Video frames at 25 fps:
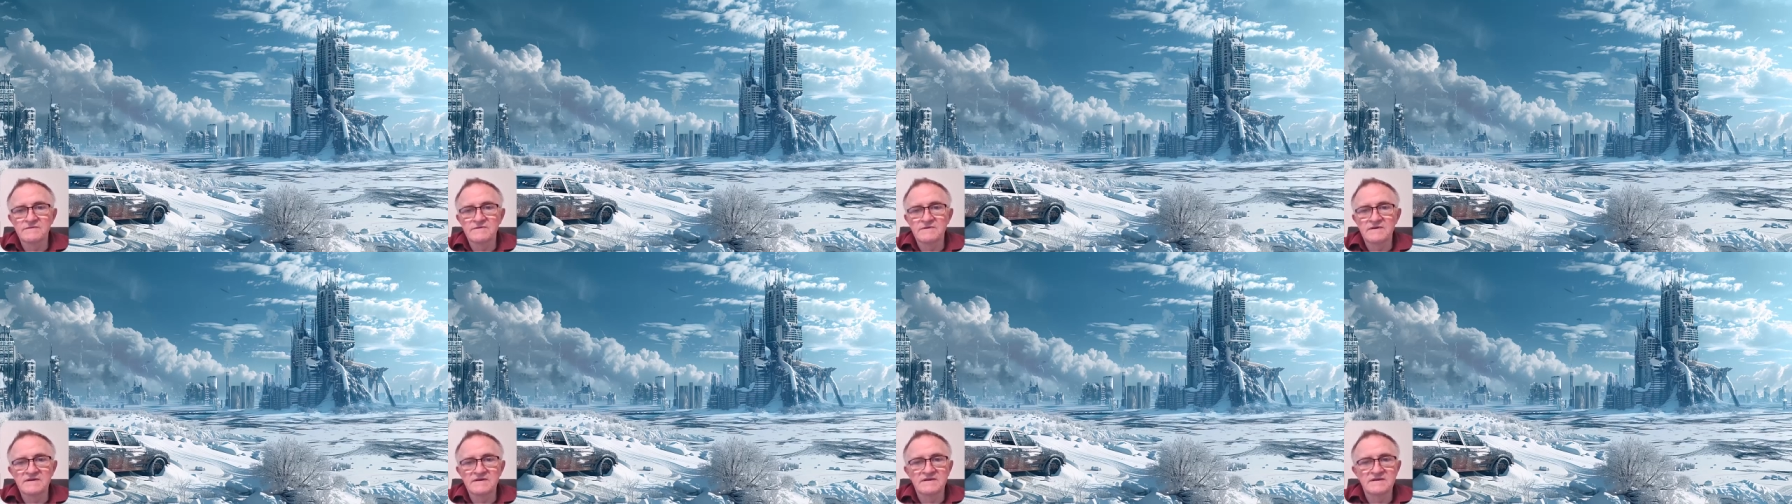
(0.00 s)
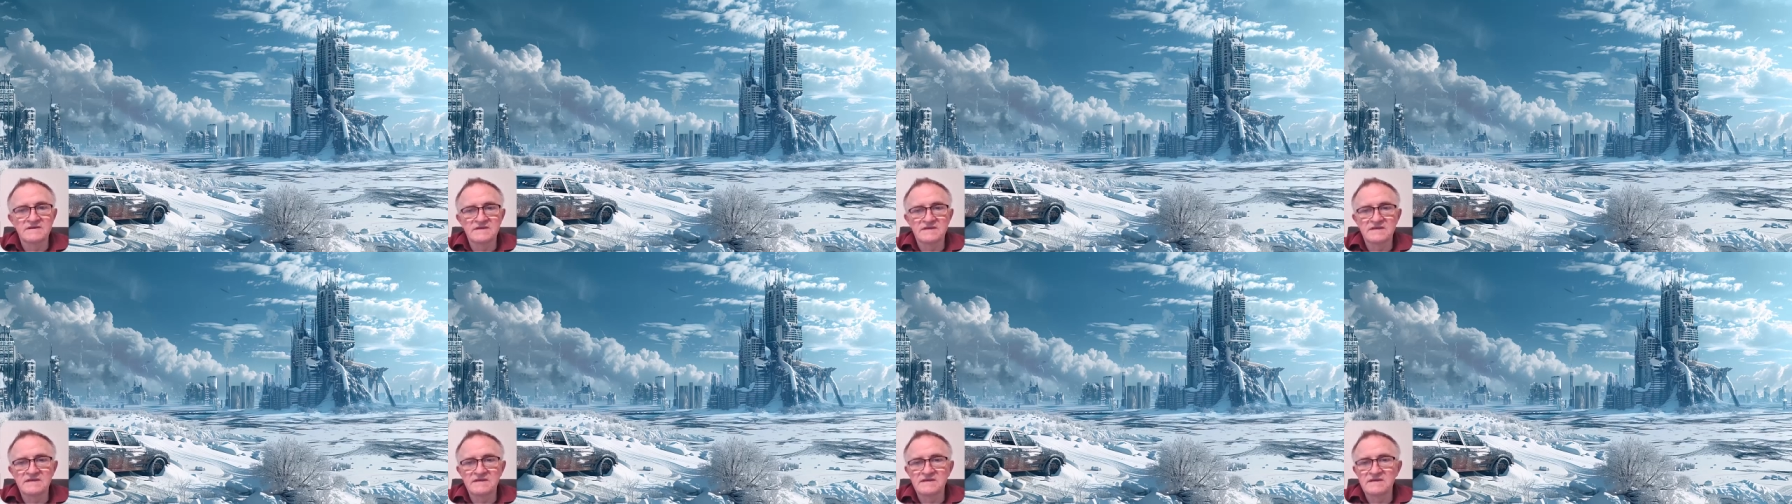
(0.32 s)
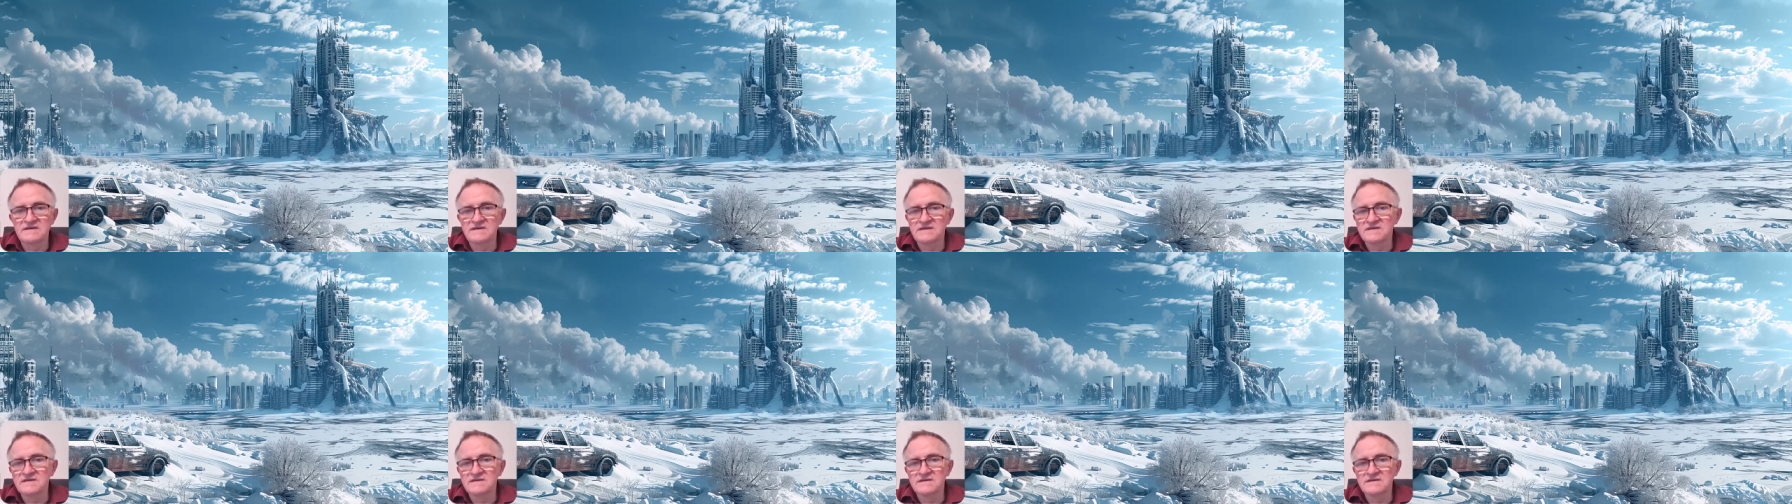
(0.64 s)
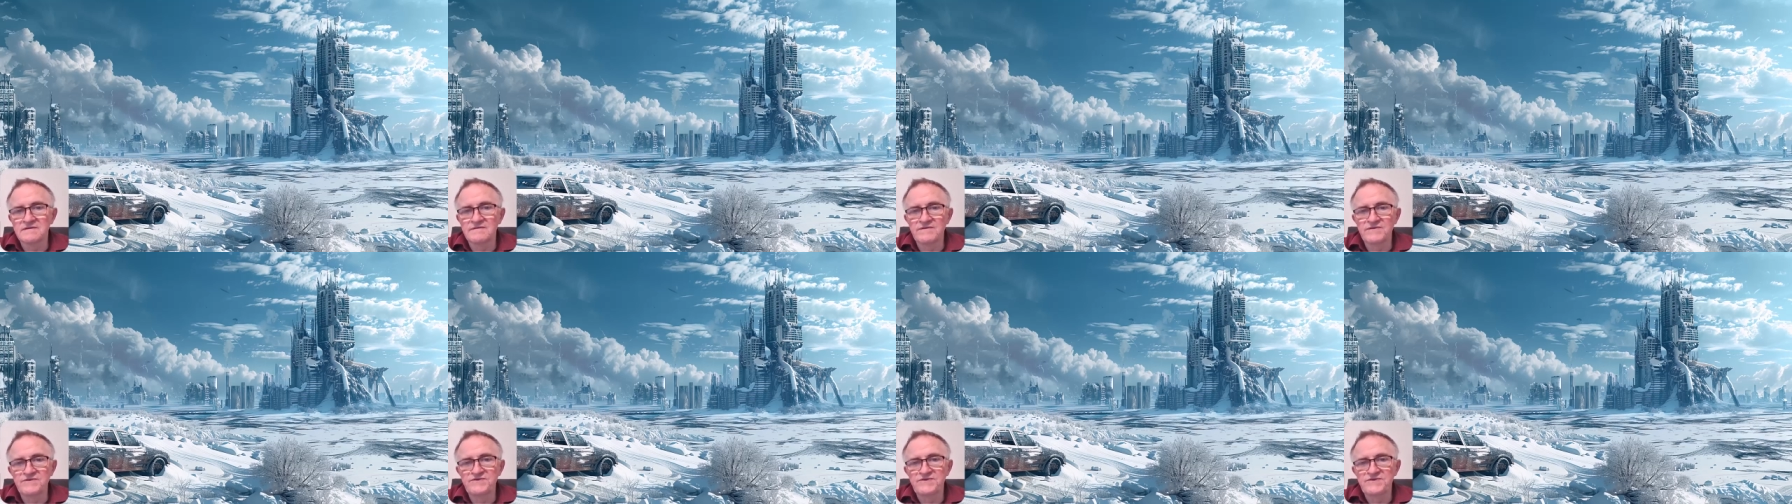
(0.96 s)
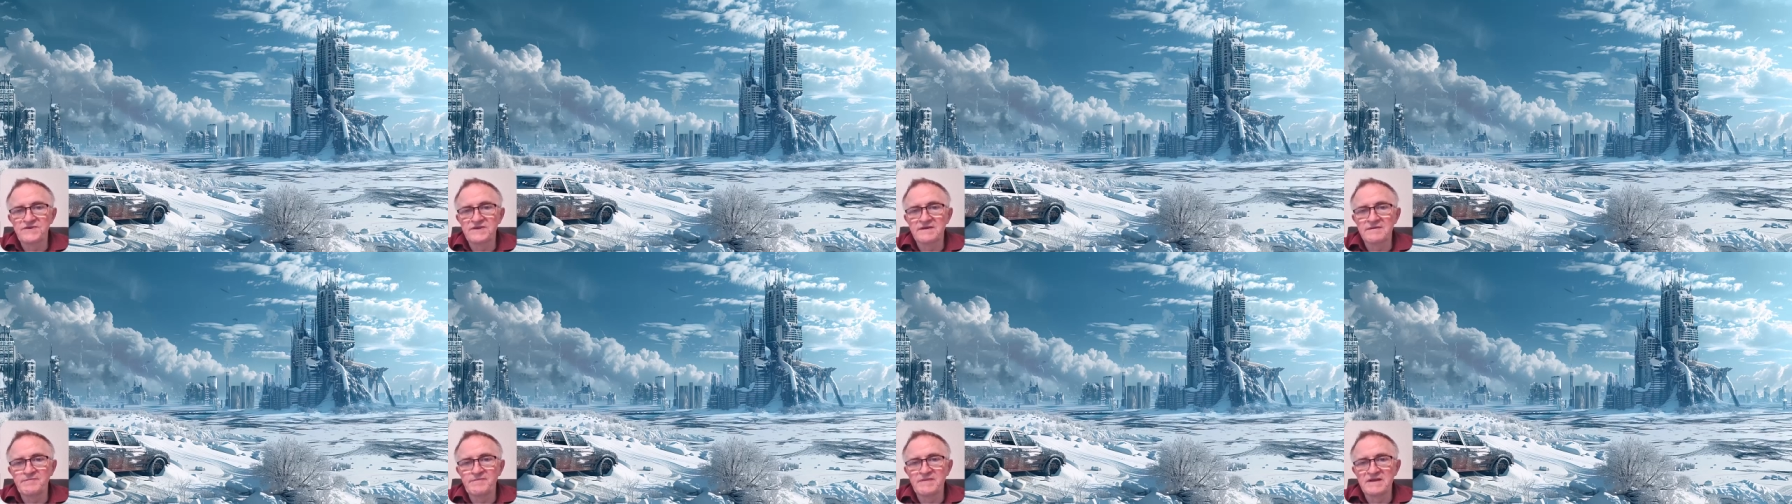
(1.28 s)
can see us
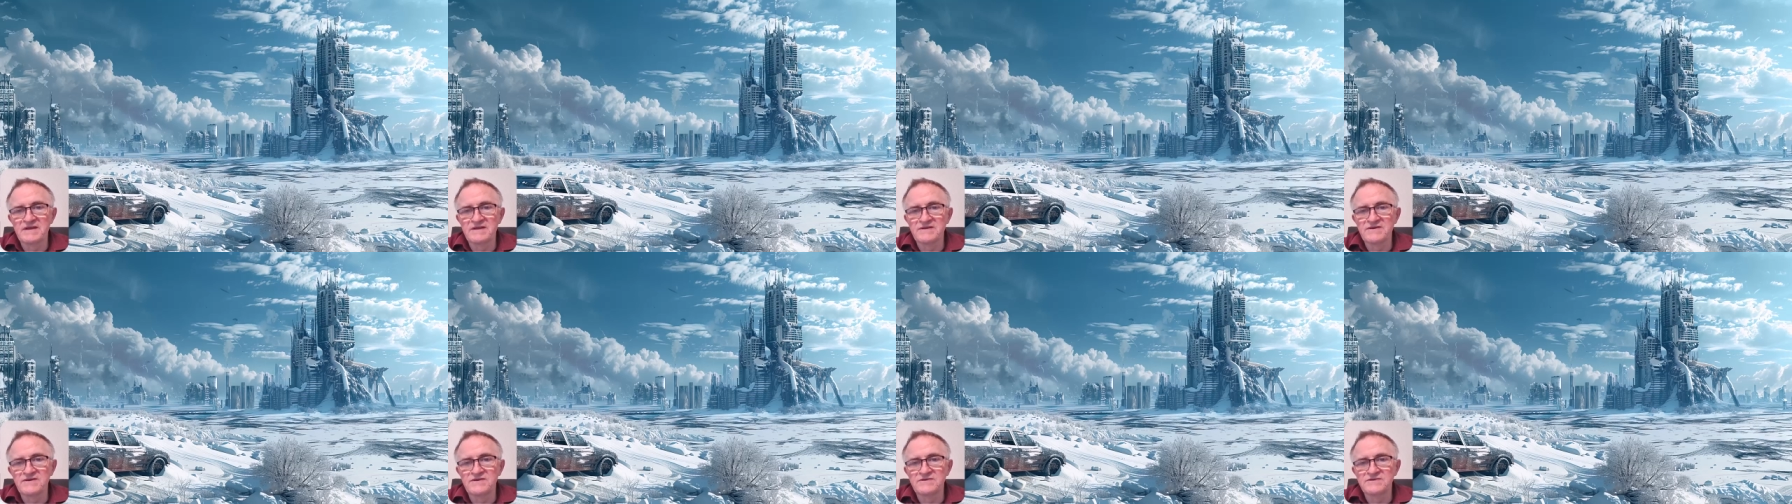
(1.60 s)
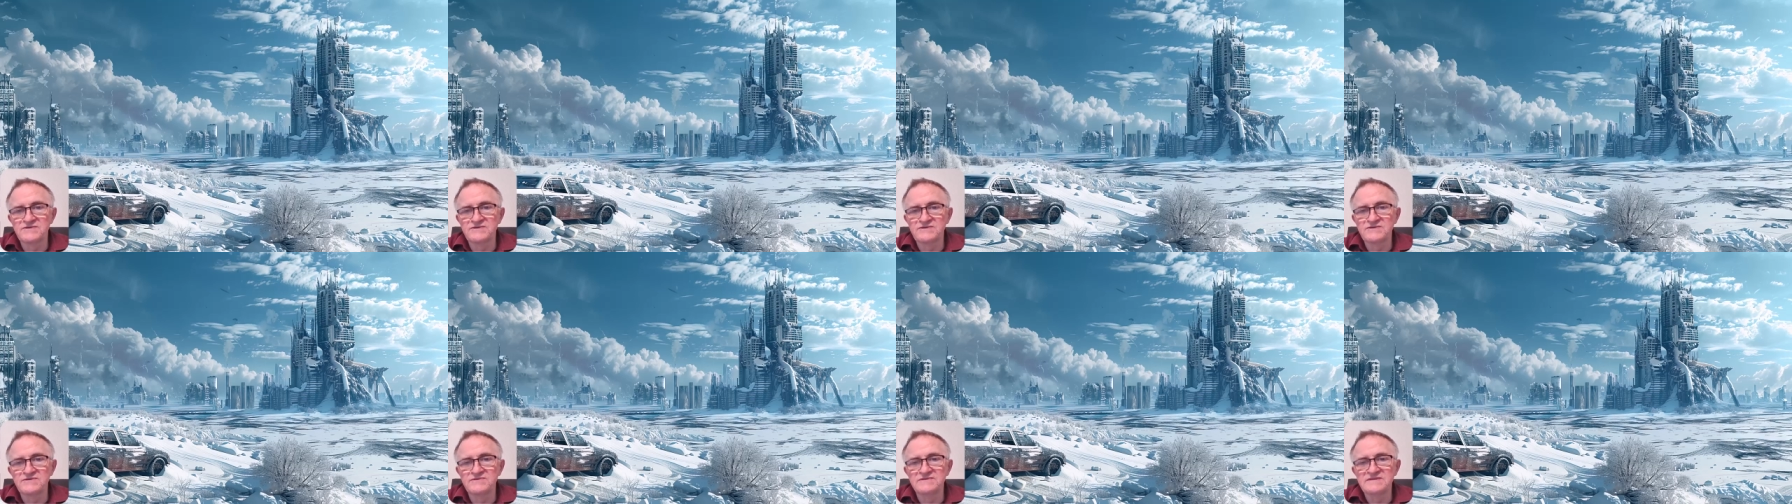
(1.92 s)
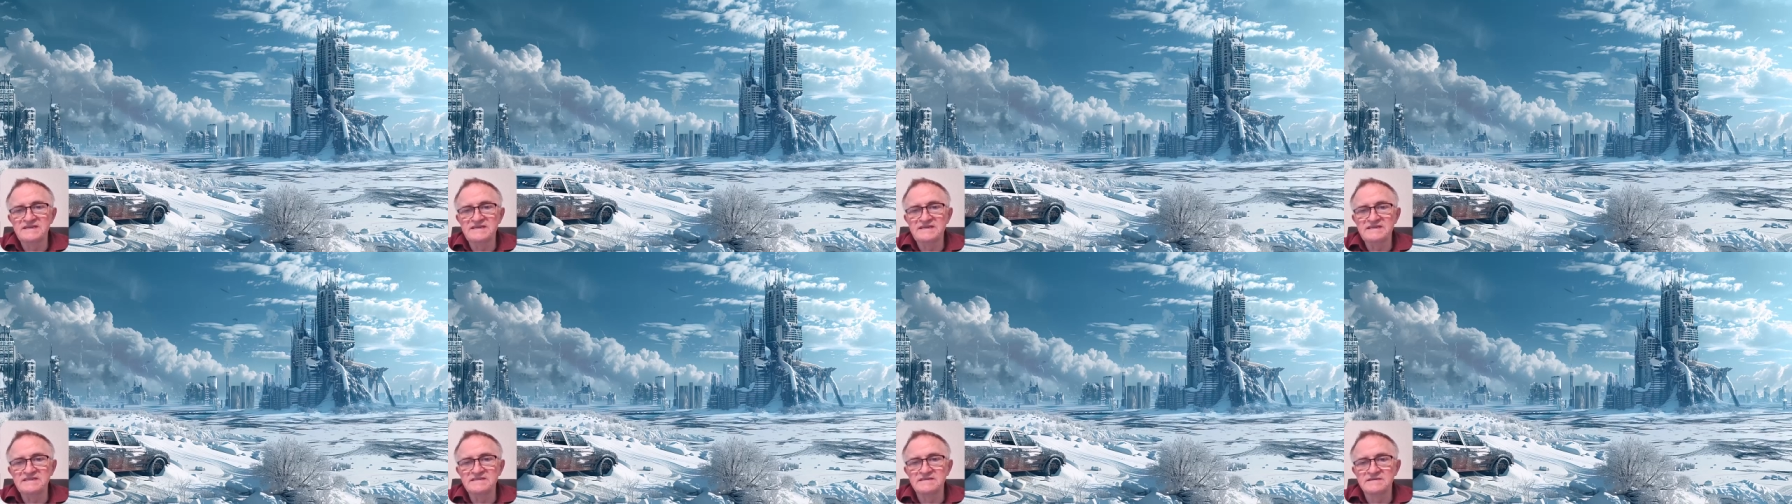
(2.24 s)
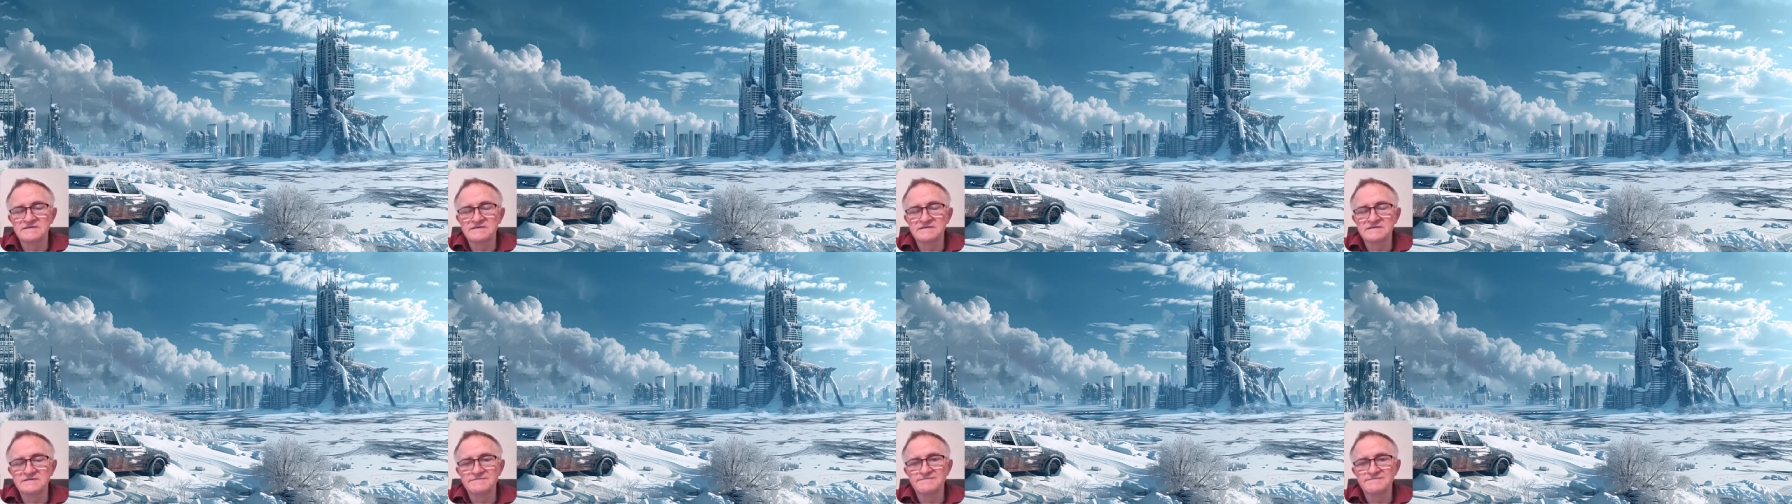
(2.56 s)
losing 1 billion or 2 dead